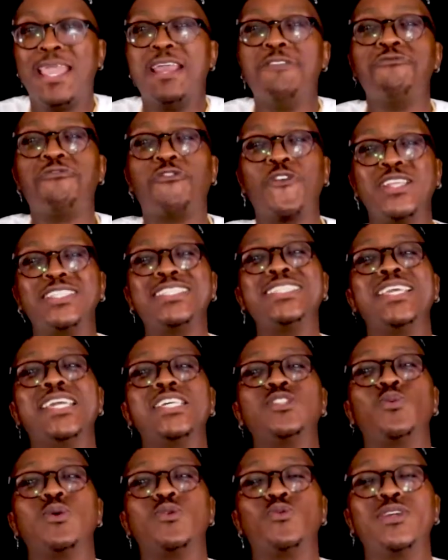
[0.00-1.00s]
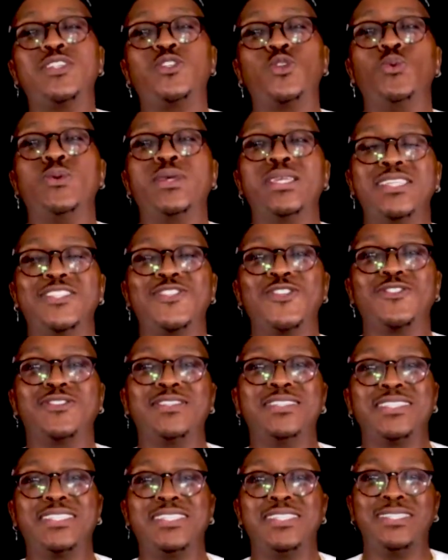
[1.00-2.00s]
And friends, here's what we're doing in
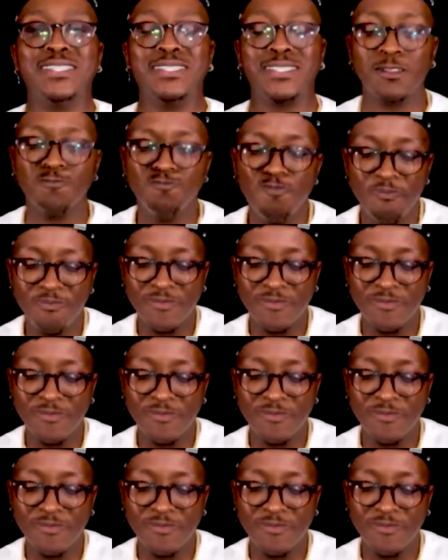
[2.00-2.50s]
certain seasons.